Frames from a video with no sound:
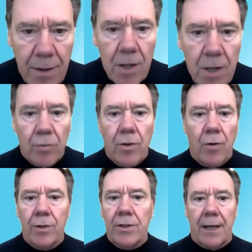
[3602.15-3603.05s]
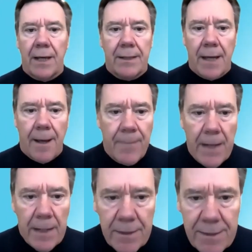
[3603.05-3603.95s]
You'll notice that
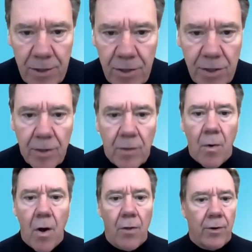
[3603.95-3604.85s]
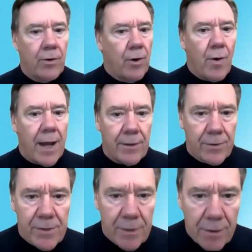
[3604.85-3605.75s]
this exterior wall, there are no headers
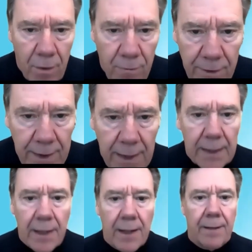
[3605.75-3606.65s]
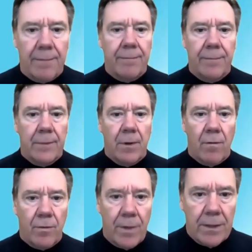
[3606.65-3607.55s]
over the
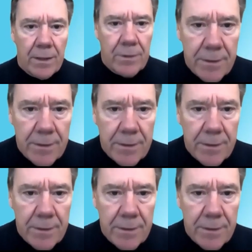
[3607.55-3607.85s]
windows.